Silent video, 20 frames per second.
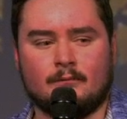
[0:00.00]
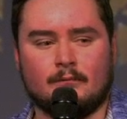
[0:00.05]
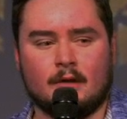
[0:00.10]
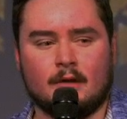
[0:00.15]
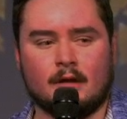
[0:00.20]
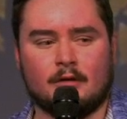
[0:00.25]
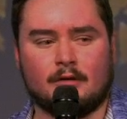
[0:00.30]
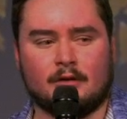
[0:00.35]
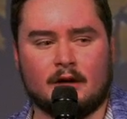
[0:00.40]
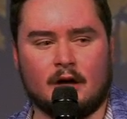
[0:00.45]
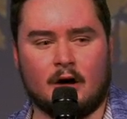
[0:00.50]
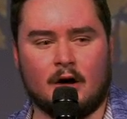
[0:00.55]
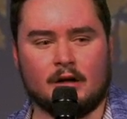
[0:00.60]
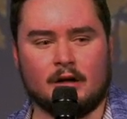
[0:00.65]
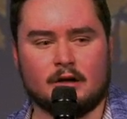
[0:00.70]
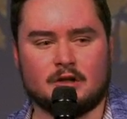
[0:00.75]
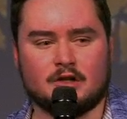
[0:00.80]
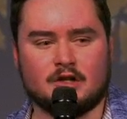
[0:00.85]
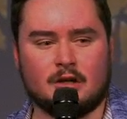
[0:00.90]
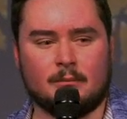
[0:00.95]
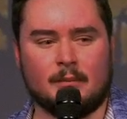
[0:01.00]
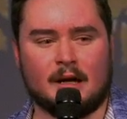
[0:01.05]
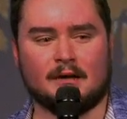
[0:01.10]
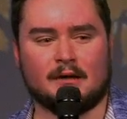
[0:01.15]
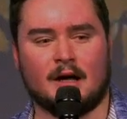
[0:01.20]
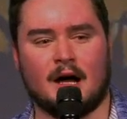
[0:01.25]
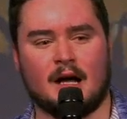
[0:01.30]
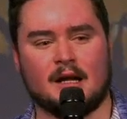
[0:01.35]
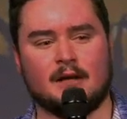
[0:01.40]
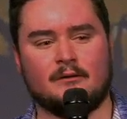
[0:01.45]
theology by
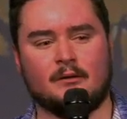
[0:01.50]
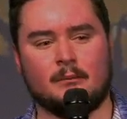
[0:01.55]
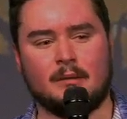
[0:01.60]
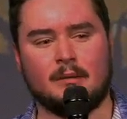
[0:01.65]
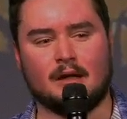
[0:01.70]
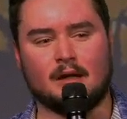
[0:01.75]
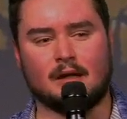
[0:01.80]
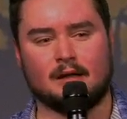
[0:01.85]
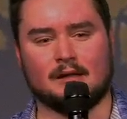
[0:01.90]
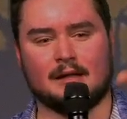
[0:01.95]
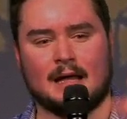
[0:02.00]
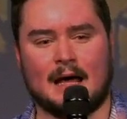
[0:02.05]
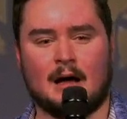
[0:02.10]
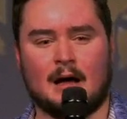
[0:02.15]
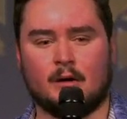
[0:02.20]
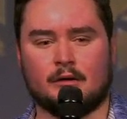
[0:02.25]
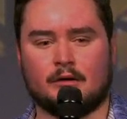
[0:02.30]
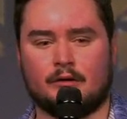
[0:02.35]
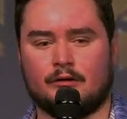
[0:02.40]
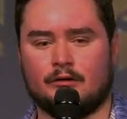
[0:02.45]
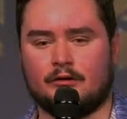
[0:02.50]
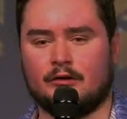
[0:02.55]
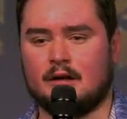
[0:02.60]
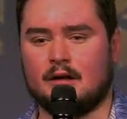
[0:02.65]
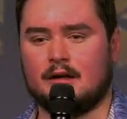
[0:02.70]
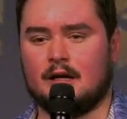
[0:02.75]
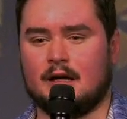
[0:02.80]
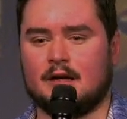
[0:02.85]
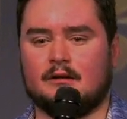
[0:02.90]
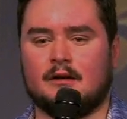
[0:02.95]
not even being allowed to sit
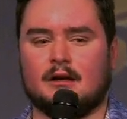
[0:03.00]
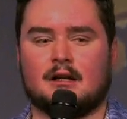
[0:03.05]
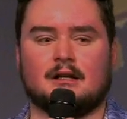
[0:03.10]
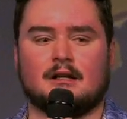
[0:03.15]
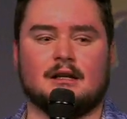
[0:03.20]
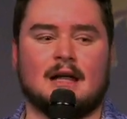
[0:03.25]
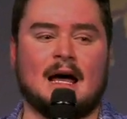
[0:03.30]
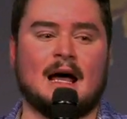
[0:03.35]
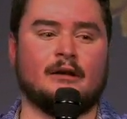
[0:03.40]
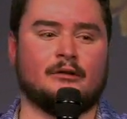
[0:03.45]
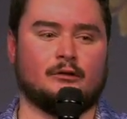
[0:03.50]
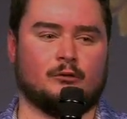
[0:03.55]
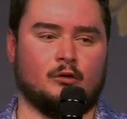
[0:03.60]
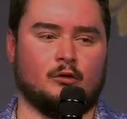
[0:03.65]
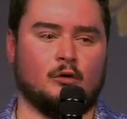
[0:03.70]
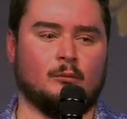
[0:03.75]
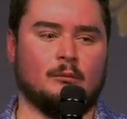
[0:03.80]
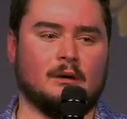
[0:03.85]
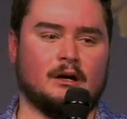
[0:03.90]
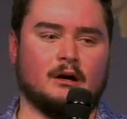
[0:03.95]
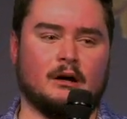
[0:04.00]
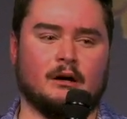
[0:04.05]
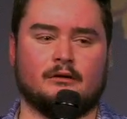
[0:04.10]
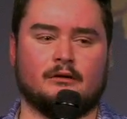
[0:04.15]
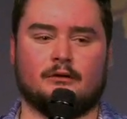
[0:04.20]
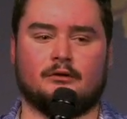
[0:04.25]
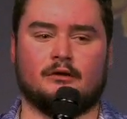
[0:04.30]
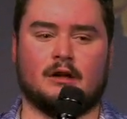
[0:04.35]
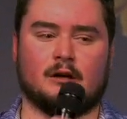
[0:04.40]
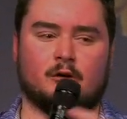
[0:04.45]
in the classroom because of
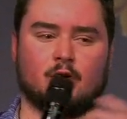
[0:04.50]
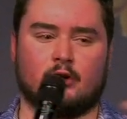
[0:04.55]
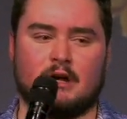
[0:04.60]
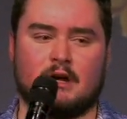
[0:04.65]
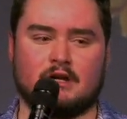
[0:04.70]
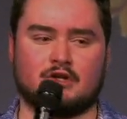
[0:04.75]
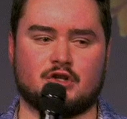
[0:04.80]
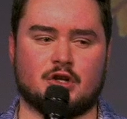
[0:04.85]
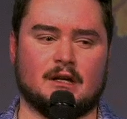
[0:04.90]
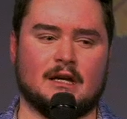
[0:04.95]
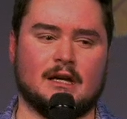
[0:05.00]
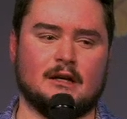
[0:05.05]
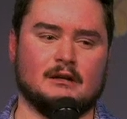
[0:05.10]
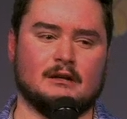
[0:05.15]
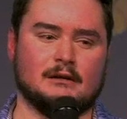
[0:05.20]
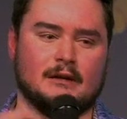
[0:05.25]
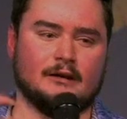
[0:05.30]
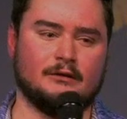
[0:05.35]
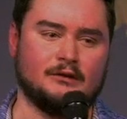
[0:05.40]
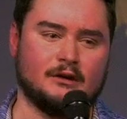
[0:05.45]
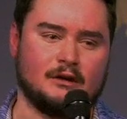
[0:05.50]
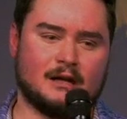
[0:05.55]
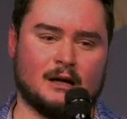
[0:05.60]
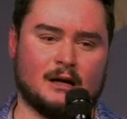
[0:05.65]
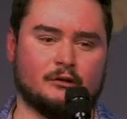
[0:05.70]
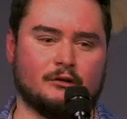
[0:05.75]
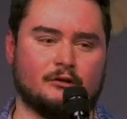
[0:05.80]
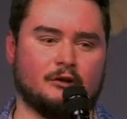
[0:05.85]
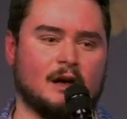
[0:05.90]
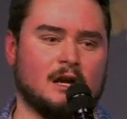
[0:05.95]
segregation. He listened
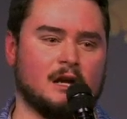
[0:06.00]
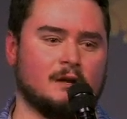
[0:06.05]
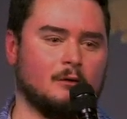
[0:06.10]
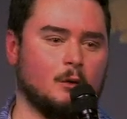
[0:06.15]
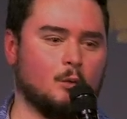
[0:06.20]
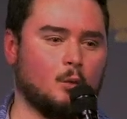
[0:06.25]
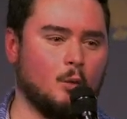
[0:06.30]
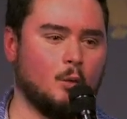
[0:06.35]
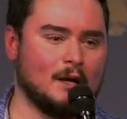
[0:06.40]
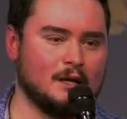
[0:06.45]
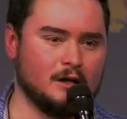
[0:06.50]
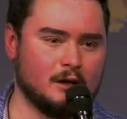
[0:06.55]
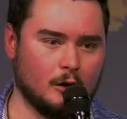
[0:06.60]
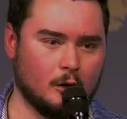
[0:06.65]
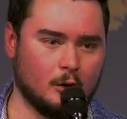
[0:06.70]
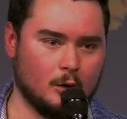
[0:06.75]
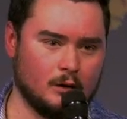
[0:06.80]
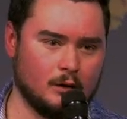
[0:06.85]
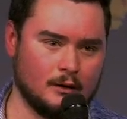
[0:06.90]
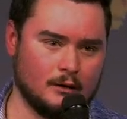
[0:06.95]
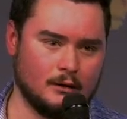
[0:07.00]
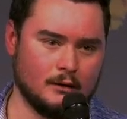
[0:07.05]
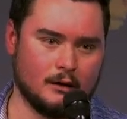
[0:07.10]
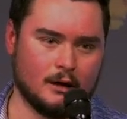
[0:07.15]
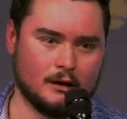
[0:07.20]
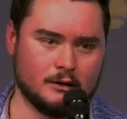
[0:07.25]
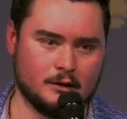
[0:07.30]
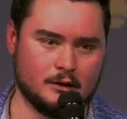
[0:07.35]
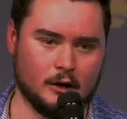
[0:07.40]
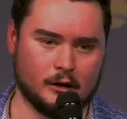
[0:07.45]
outside of a window
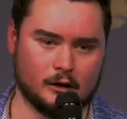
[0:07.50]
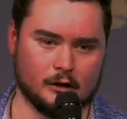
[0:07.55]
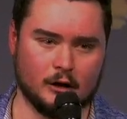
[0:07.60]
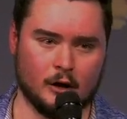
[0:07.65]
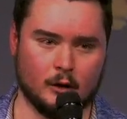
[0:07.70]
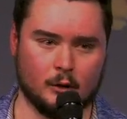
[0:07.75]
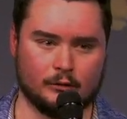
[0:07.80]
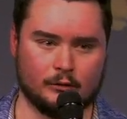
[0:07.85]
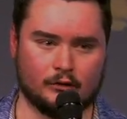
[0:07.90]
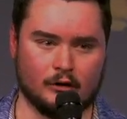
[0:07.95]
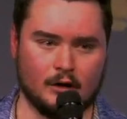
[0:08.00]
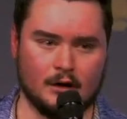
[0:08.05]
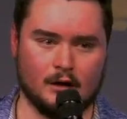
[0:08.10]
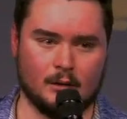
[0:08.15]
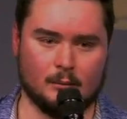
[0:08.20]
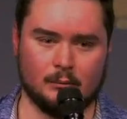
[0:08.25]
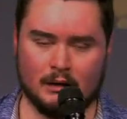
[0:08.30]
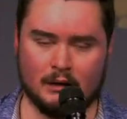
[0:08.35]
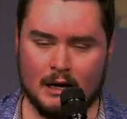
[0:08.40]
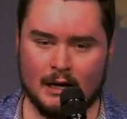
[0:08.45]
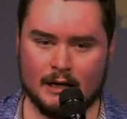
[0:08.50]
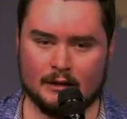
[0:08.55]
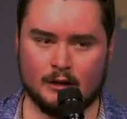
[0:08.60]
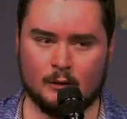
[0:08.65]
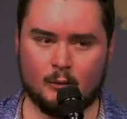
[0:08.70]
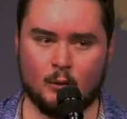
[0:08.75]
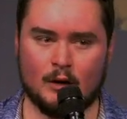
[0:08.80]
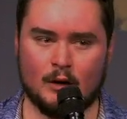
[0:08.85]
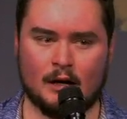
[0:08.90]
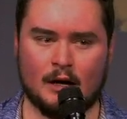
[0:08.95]
and took notes. Blind in
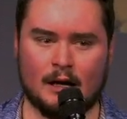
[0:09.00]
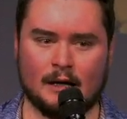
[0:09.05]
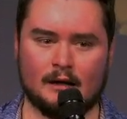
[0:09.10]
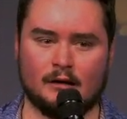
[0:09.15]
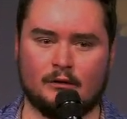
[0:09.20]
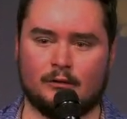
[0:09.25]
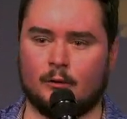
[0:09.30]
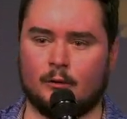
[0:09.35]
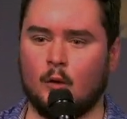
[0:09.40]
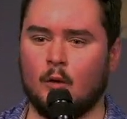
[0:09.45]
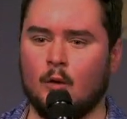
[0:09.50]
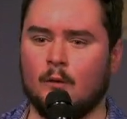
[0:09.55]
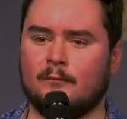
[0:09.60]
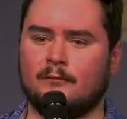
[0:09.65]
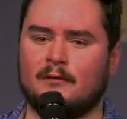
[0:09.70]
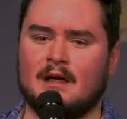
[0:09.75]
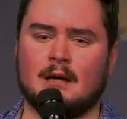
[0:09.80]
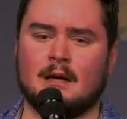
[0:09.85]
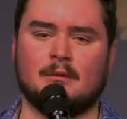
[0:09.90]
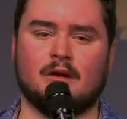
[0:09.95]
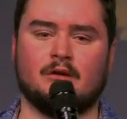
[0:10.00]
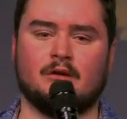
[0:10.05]
one eye, his whole family's